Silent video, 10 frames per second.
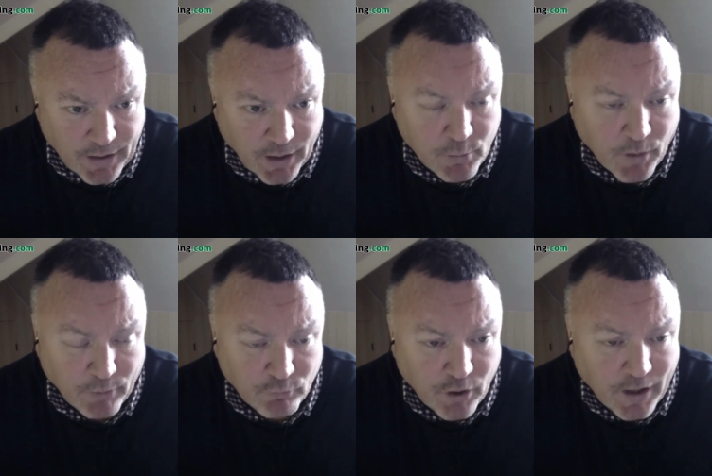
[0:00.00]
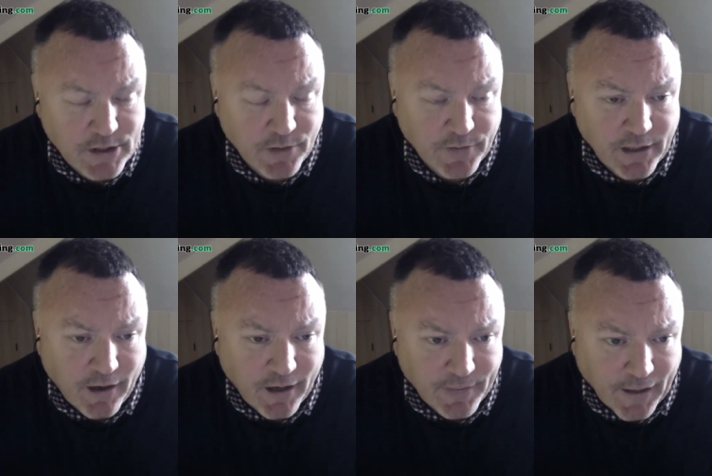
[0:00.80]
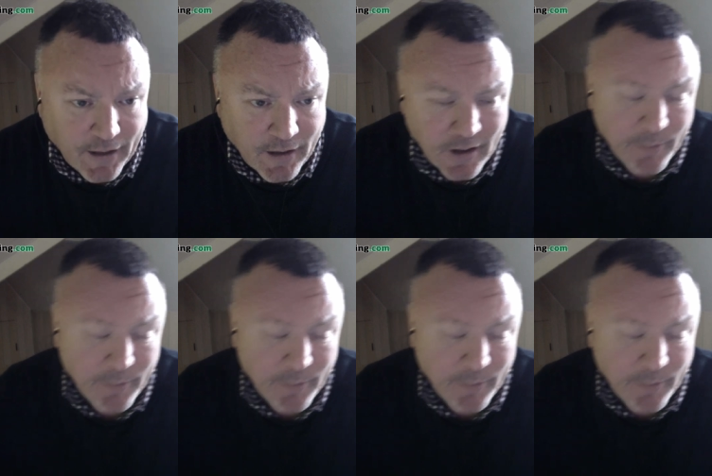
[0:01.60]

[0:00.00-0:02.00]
He only won right on the line there,